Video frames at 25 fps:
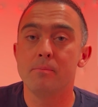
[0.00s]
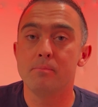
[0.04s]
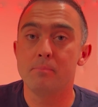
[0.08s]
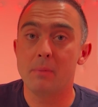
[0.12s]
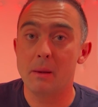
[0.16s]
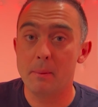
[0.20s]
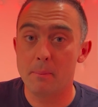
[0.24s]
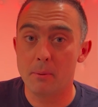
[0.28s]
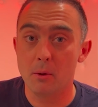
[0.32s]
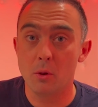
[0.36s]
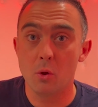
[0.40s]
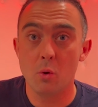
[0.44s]

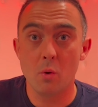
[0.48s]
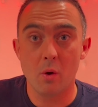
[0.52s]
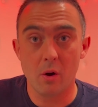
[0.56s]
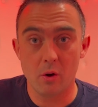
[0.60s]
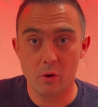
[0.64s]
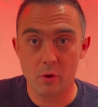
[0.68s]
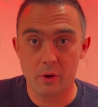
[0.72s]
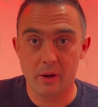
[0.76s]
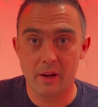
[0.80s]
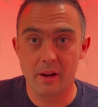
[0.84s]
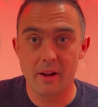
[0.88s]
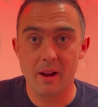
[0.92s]
people who are
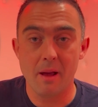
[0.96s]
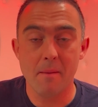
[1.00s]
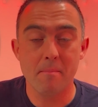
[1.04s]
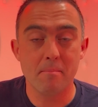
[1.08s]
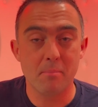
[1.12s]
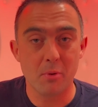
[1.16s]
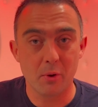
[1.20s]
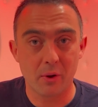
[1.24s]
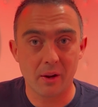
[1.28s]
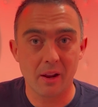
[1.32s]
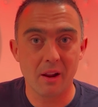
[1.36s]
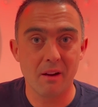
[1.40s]
looking at
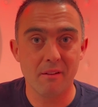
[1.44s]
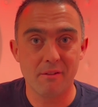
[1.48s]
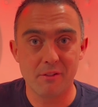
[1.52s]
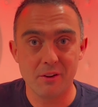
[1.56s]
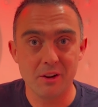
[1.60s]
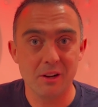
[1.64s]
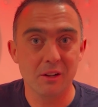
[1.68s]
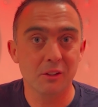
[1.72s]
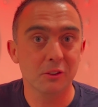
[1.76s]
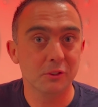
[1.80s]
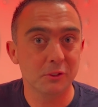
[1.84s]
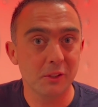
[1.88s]
booking
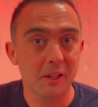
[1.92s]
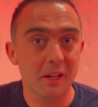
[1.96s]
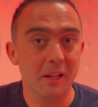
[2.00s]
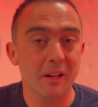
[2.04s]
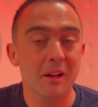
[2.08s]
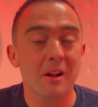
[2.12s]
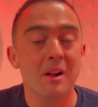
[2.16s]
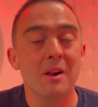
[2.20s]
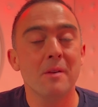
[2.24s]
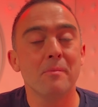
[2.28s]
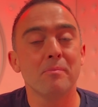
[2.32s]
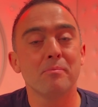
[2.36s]
free at sea,
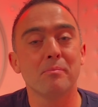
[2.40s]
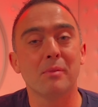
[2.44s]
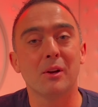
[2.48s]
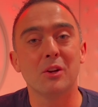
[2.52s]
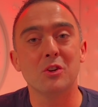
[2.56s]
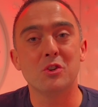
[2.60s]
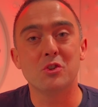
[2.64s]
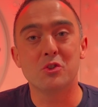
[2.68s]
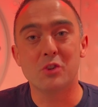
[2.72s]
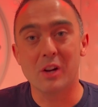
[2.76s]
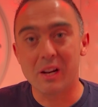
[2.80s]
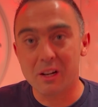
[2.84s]

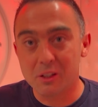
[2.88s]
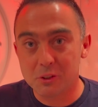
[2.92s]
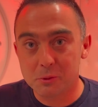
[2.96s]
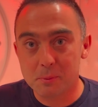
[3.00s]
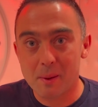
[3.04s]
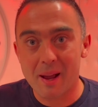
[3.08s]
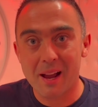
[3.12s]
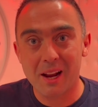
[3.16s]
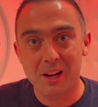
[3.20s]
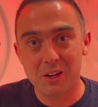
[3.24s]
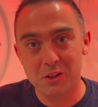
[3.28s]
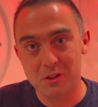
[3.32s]
because drinks
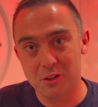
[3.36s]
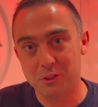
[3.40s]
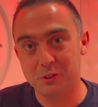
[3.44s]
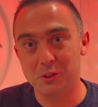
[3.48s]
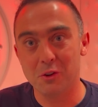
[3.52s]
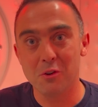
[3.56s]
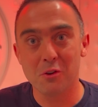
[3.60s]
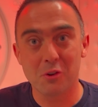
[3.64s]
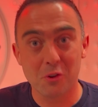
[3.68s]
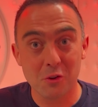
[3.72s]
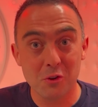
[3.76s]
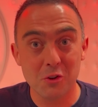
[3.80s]
packages
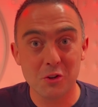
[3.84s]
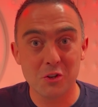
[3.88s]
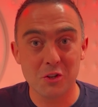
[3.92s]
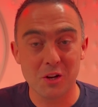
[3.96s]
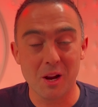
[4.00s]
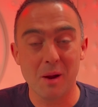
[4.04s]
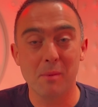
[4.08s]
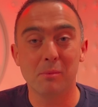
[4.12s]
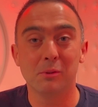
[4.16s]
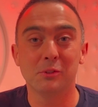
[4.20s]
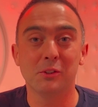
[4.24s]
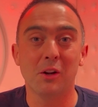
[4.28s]
on cruise
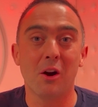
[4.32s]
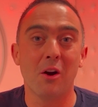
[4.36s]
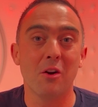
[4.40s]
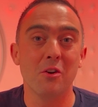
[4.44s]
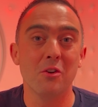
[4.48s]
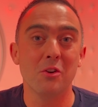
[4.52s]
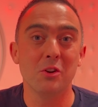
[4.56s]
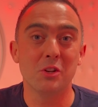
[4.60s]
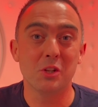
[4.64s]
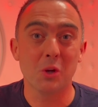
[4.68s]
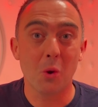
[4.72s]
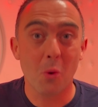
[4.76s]
ships are
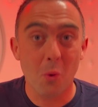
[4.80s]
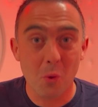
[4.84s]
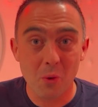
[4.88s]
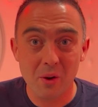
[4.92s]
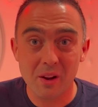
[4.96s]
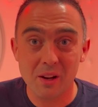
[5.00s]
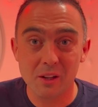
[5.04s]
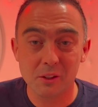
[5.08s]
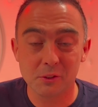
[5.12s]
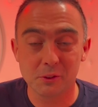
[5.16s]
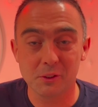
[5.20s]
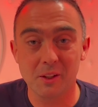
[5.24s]

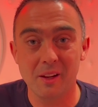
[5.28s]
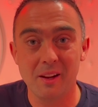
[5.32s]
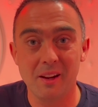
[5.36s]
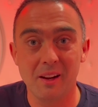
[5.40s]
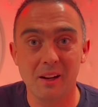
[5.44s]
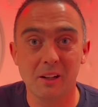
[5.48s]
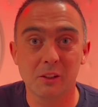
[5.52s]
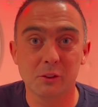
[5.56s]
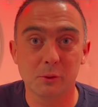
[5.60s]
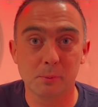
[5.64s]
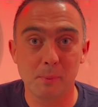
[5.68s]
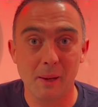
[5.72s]
notoriously
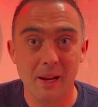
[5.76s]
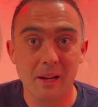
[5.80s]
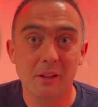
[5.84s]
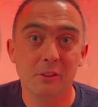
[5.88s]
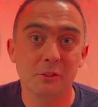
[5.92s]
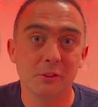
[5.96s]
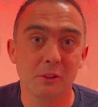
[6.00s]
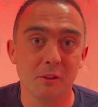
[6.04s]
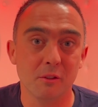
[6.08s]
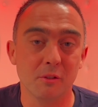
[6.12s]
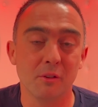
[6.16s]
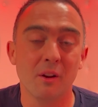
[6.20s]

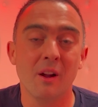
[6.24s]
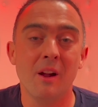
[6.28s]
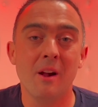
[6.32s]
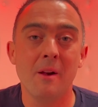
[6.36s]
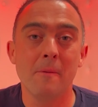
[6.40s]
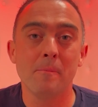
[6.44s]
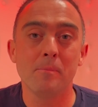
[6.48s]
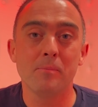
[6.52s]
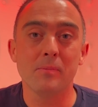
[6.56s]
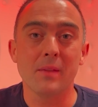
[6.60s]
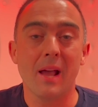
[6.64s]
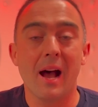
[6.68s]
expensive.
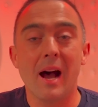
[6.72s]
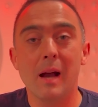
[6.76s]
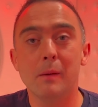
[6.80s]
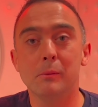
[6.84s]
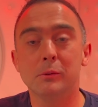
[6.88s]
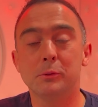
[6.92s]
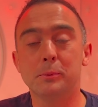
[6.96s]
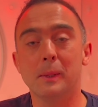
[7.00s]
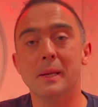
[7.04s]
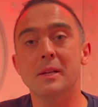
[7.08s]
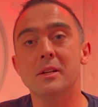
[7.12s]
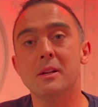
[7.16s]
I'm
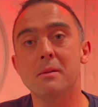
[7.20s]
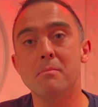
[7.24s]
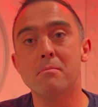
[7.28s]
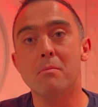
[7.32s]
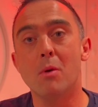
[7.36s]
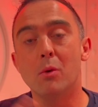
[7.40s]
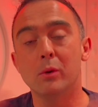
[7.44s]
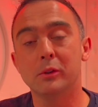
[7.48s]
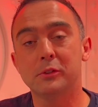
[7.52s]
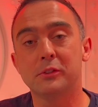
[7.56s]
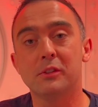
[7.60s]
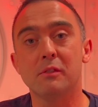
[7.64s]
spending
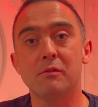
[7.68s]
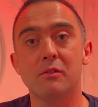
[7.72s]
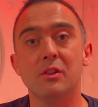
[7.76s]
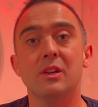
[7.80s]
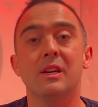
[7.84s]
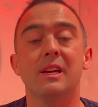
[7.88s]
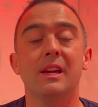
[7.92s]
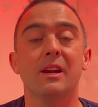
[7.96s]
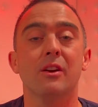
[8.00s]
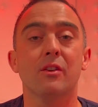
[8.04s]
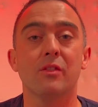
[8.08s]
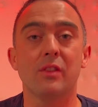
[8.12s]
most of the
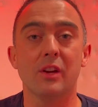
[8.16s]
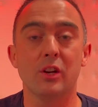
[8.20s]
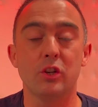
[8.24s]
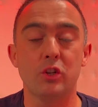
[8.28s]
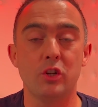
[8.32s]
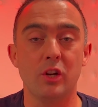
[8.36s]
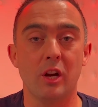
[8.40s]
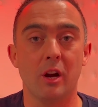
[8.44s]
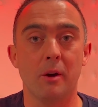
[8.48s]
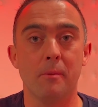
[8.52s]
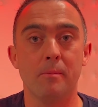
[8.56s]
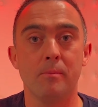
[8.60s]
year this
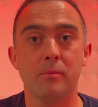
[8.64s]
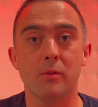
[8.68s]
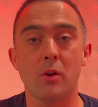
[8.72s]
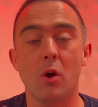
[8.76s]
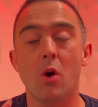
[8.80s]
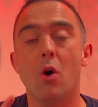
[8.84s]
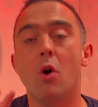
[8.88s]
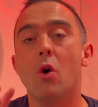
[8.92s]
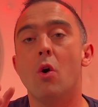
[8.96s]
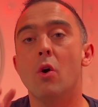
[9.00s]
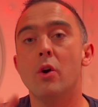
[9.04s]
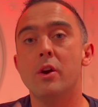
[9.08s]
year
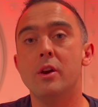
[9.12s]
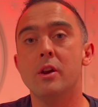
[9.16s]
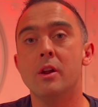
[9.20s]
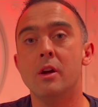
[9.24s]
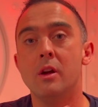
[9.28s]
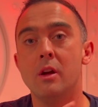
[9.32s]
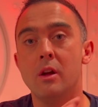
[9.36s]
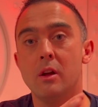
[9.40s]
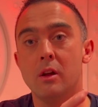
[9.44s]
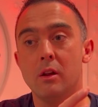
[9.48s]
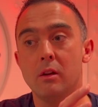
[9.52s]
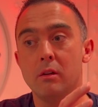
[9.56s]
on
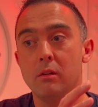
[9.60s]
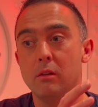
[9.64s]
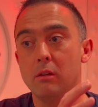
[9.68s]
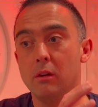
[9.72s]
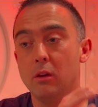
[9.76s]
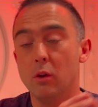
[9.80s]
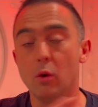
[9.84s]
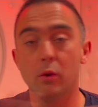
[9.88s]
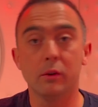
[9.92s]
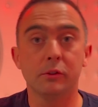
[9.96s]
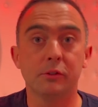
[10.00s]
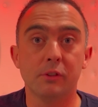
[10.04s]

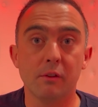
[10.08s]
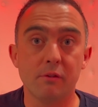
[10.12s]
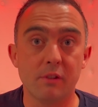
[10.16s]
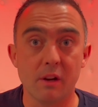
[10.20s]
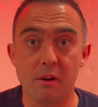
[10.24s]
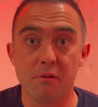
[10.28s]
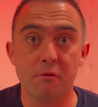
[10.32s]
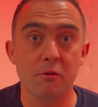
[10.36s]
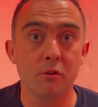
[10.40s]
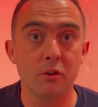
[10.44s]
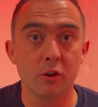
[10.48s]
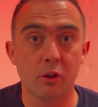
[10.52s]
loads of
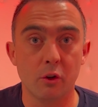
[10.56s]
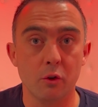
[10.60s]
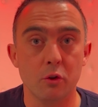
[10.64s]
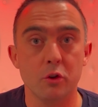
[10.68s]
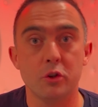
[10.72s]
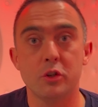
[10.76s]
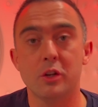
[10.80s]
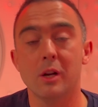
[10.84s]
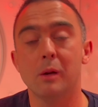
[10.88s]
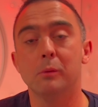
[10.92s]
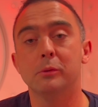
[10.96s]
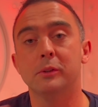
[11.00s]
different cruise
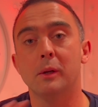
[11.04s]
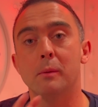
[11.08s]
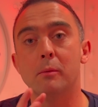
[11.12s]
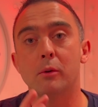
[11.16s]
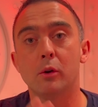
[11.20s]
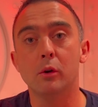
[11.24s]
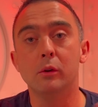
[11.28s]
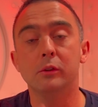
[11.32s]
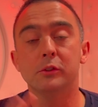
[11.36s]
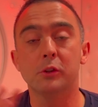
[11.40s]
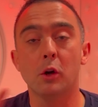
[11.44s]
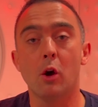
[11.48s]
ships. I'm
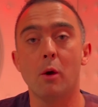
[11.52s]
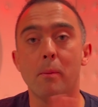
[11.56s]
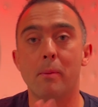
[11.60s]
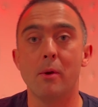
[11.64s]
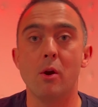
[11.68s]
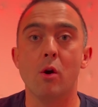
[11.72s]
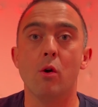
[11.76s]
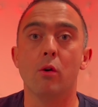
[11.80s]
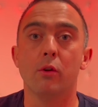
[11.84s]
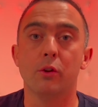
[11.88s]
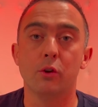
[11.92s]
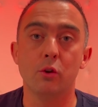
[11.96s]
cruise hopping
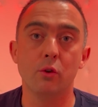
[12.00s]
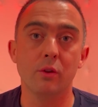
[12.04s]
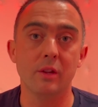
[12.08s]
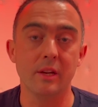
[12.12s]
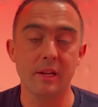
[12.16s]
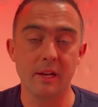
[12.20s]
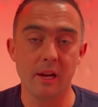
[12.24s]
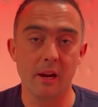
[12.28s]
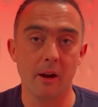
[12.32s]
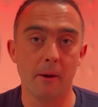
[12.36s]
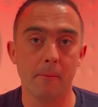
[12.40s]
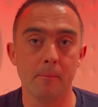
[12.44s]
all through the
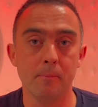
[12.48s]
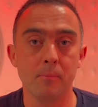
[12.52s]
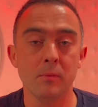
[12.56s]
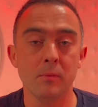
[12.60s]
year.